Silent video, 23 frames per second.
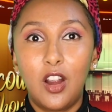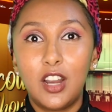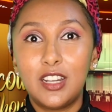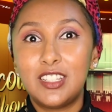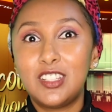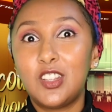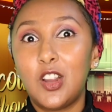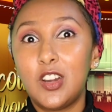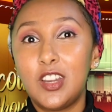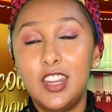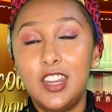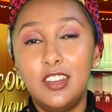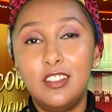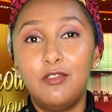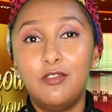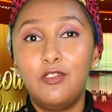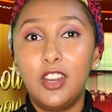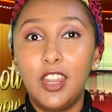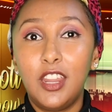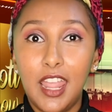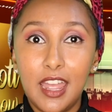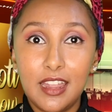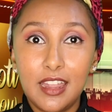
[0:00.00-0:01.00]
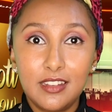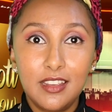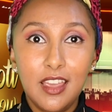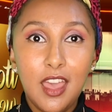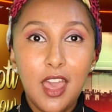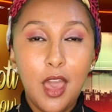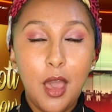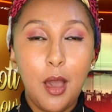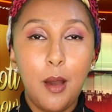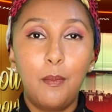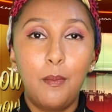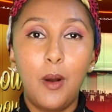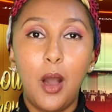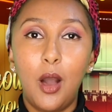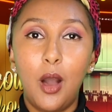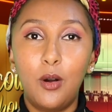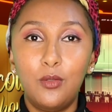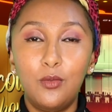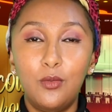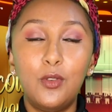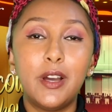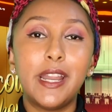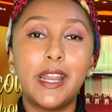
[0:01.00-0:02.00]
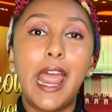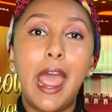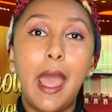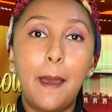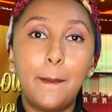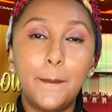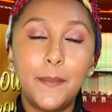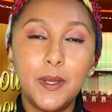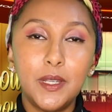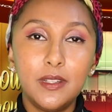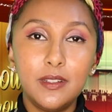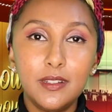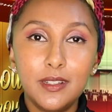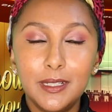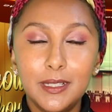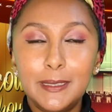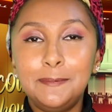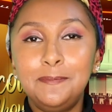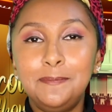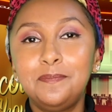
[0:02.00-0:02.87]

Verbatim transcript: are starting to forget about what happened.